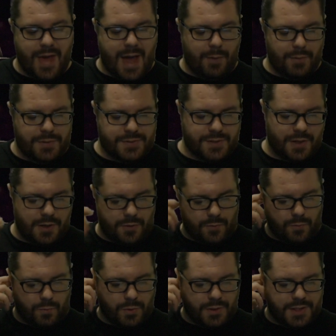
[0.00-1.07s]
That was
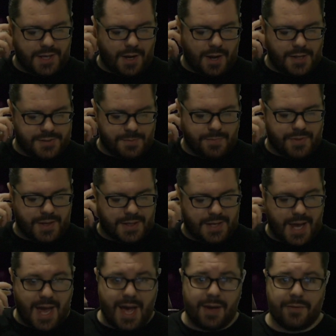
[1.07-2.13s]
a really awesome
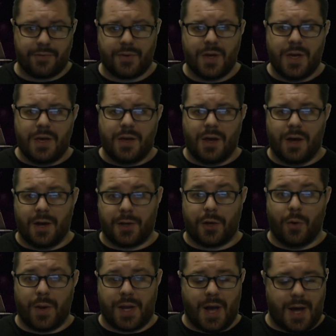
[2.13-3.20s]
thing to have
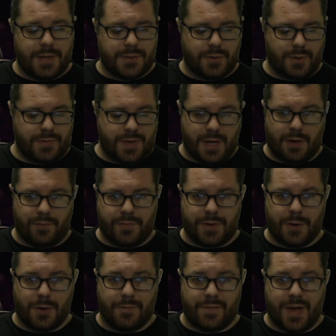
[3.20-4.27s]
going on during the
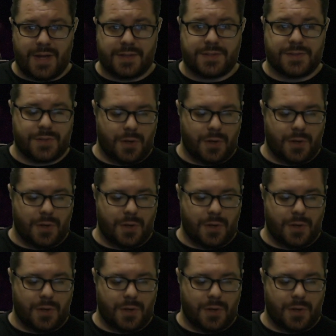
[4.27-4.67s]
LVO event.